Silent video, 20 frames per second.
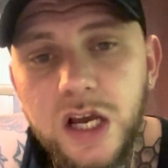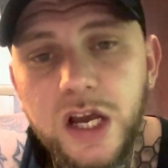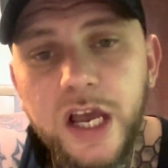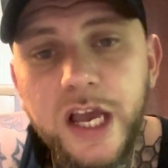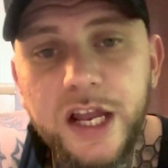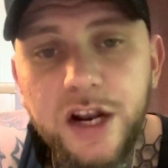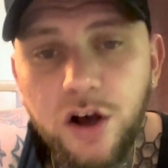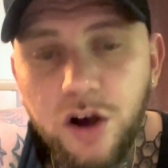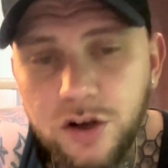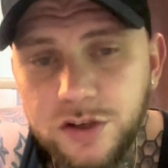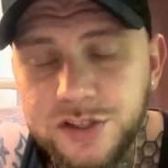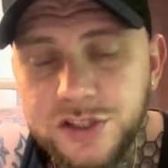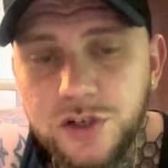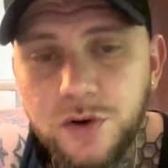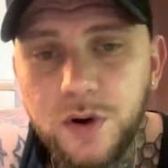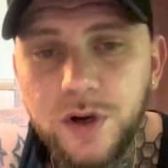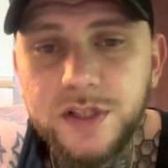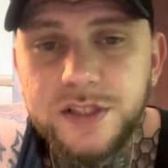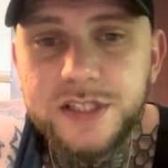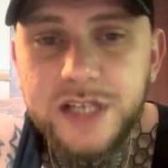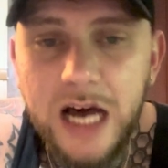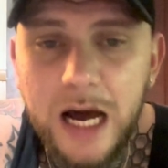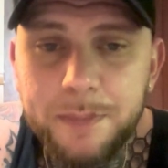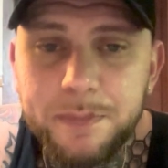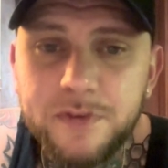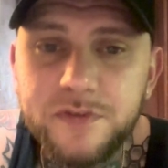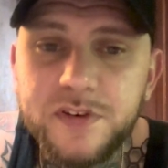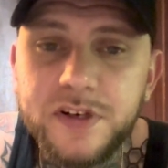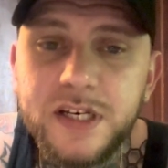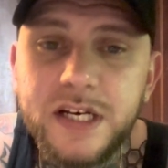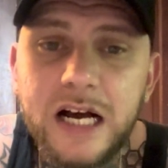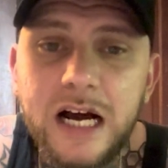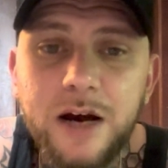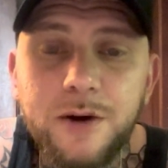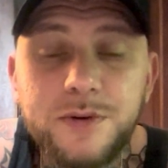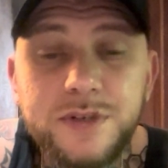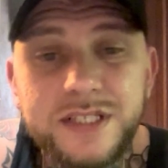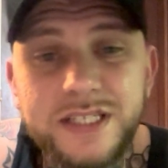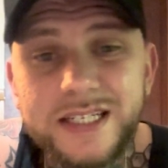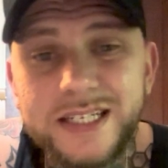And also on top of it, I
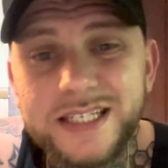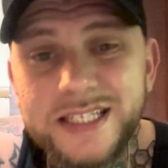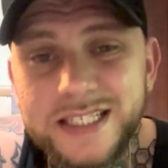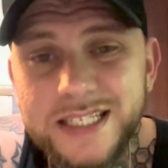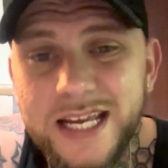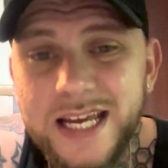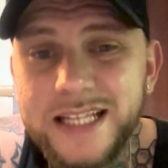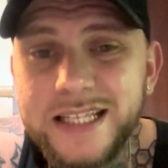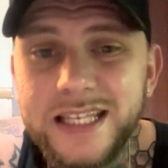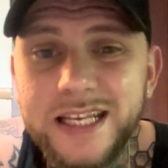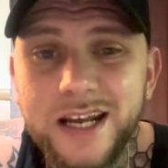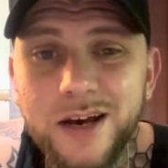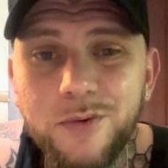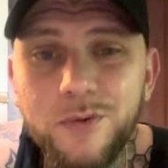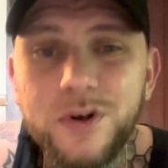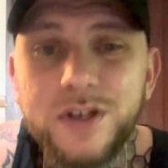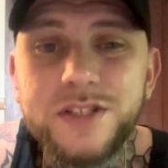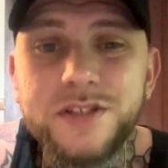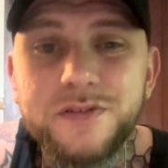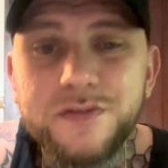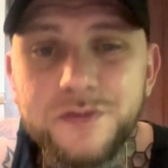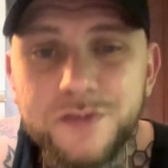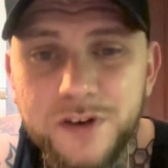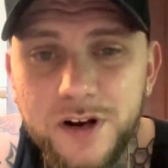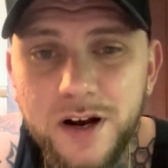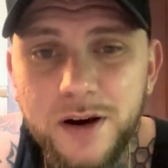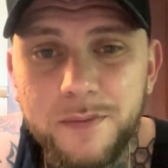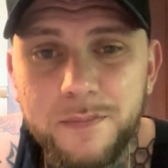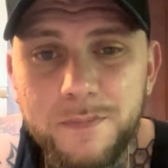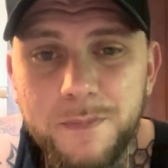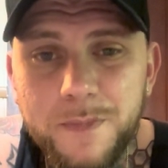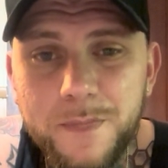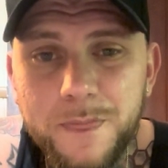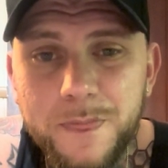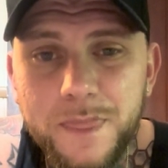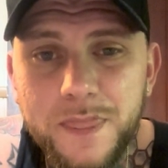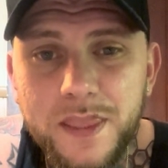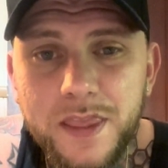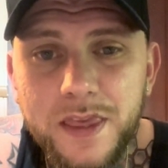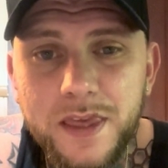was in a state that I wasn't from,
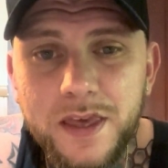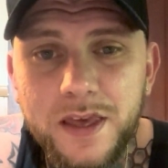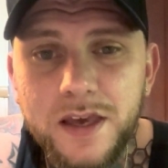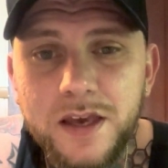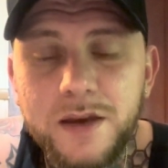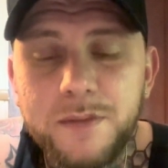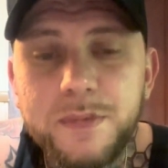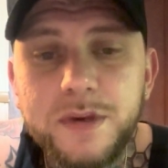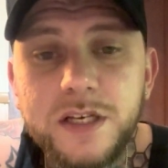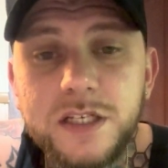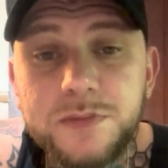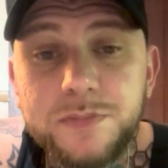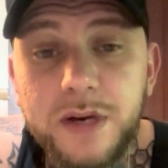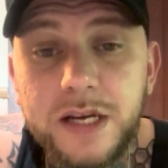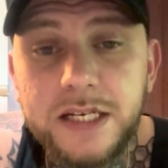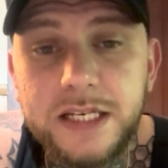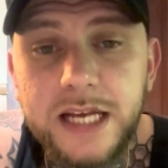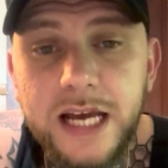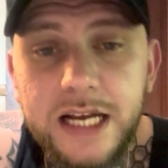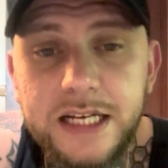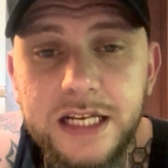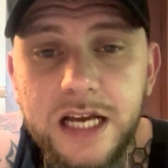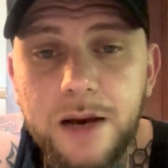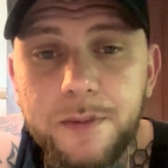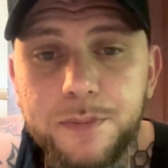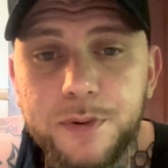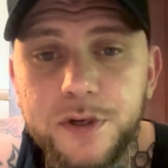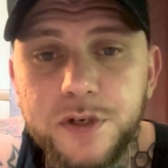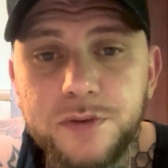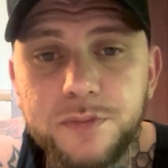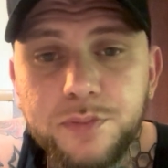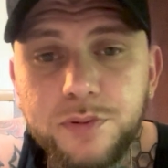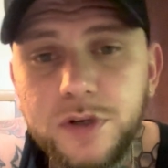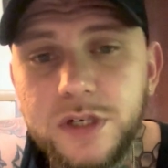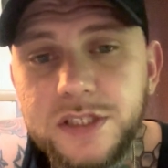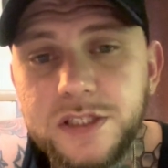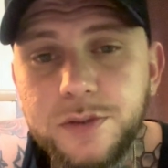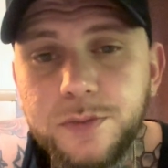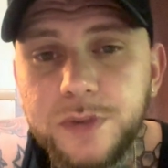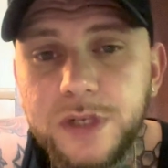because my dad got put in
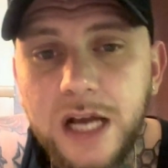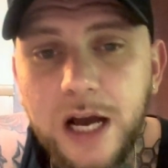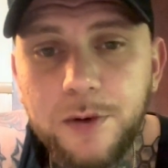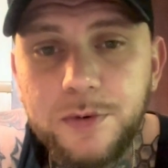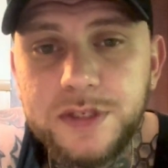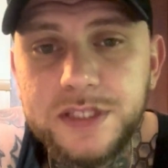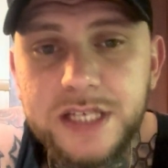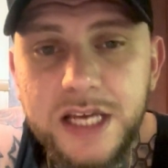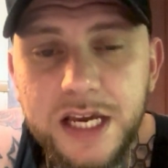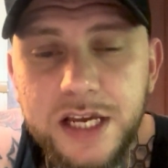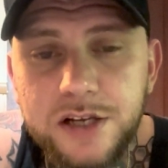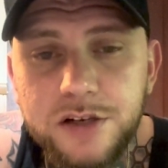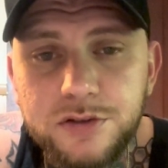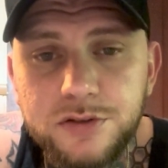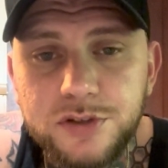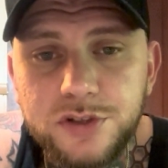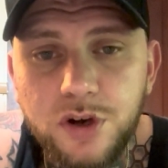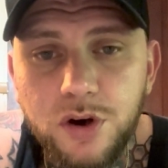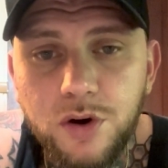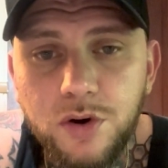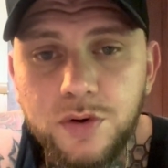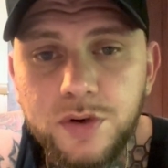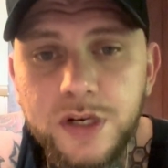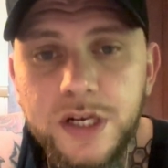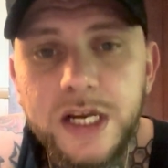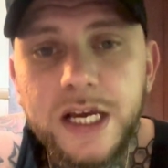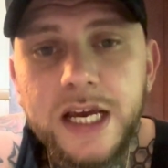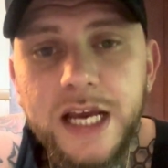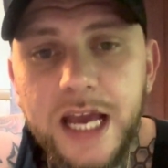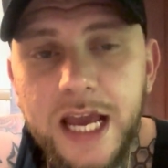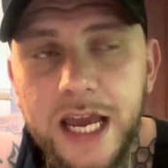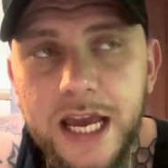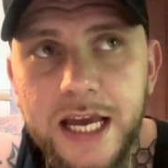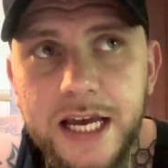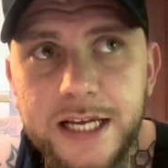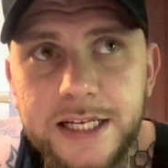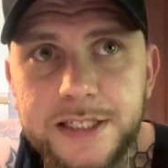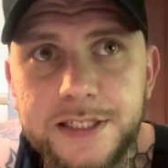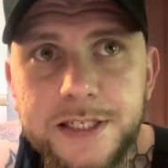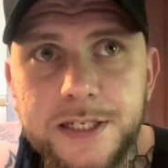prison when I was 8 years old,
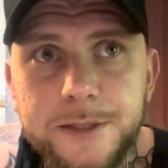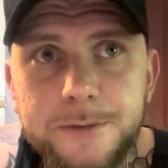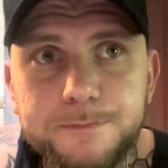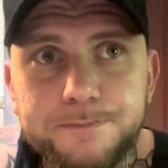and